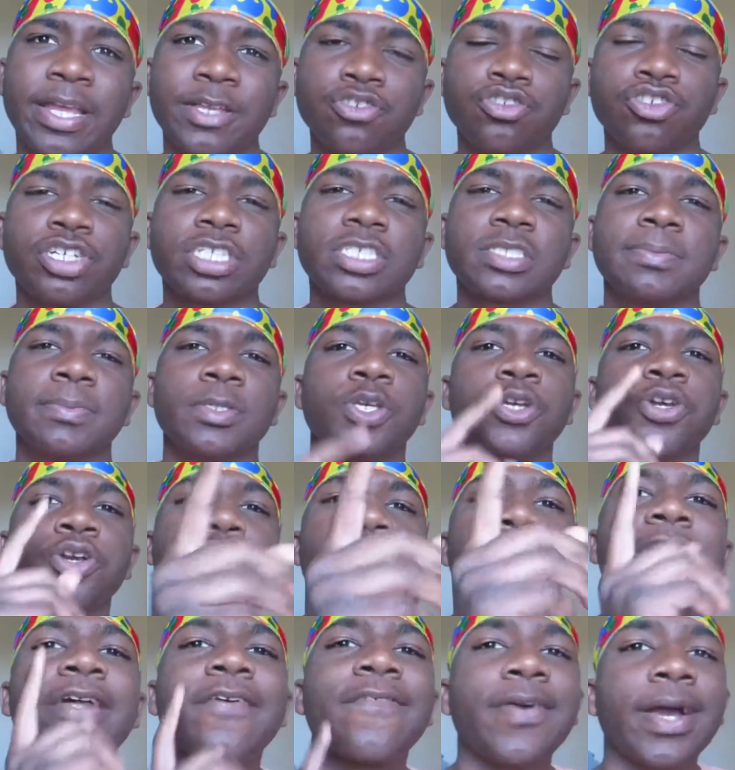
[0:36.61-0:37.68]
and trust me, you're
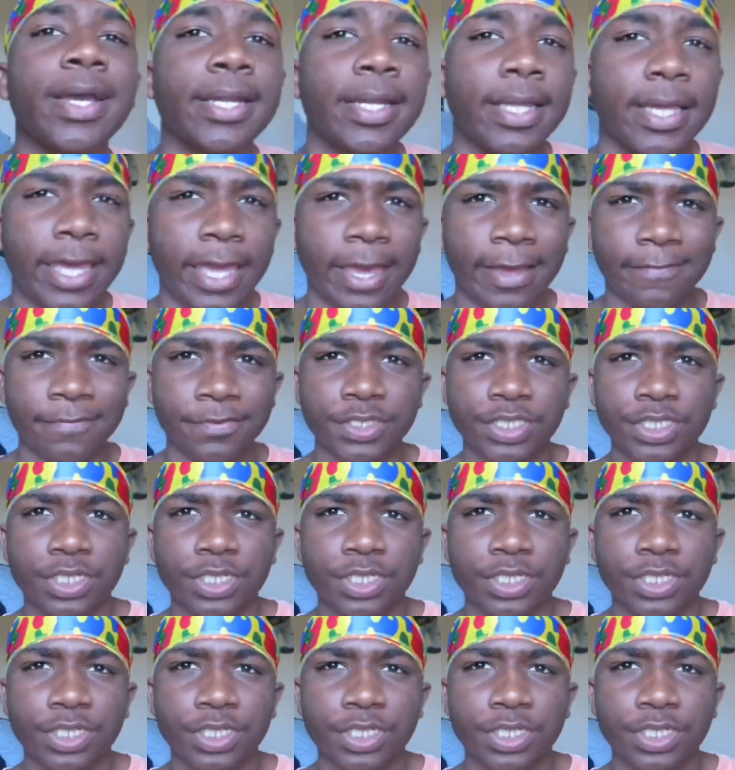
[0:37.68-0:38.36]
gonna find a gift.